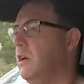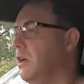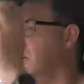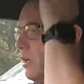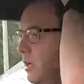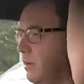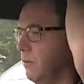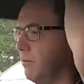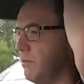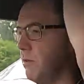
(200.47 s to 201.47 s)
and
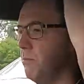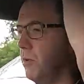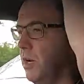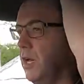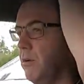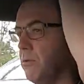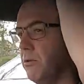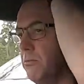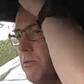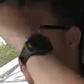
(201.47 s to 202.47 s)
obviously my
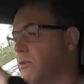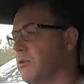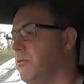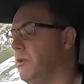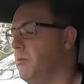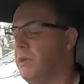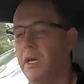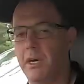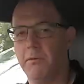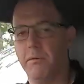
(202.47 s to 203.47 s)
headroom's, I've got a fair bit of
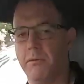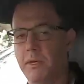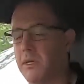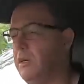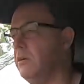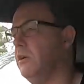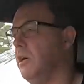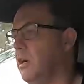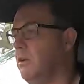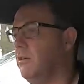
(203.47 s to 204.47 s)
headroom here,
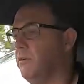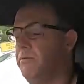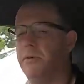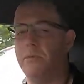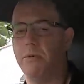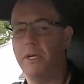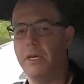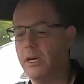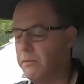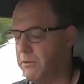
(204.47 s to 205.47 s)
and I feel pretty
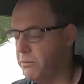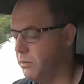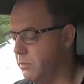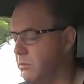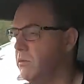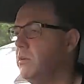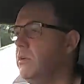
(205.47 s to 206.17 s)
comfortable.